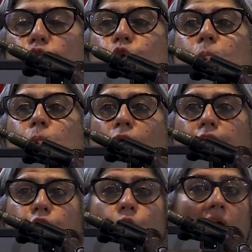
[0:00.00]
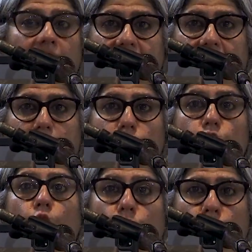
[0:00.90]
2.0, and there are
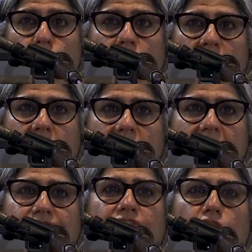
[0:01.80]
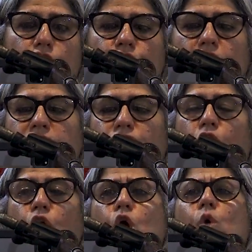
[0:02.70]
no definitions
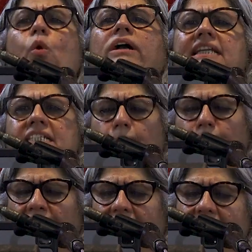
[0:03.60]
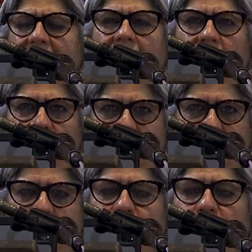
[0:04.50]
for what is separatist activity,
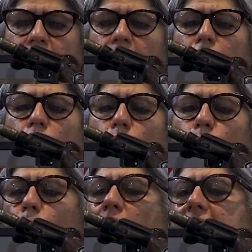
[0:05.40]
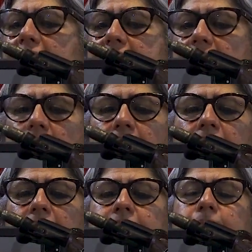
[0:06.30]
what is
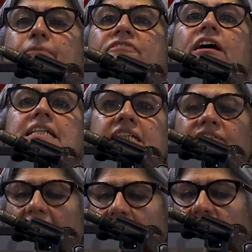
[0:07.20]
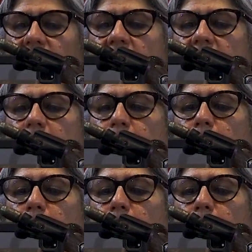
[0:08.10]
subversive activity,